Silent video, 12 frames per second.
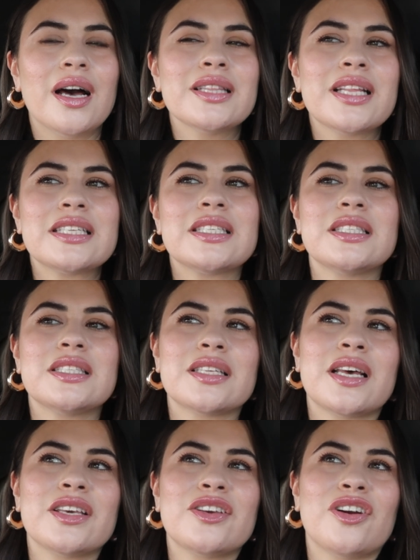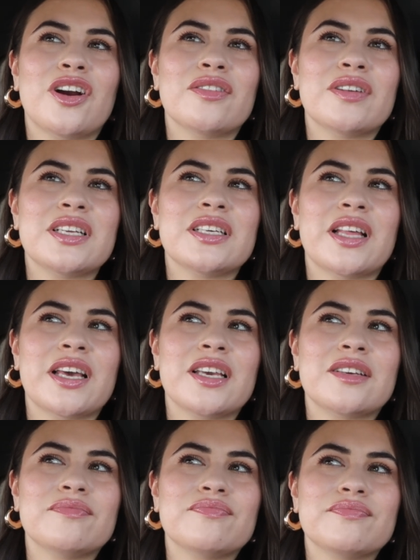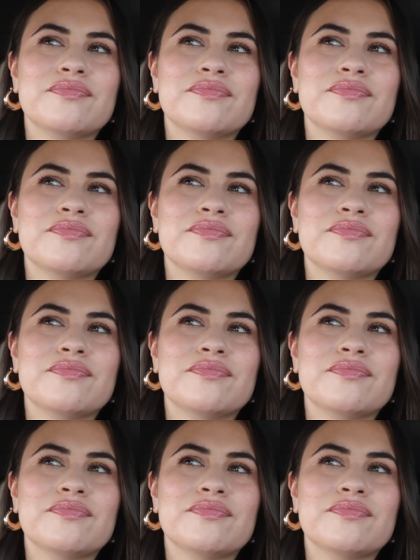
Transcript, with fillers: unless it's like you're already like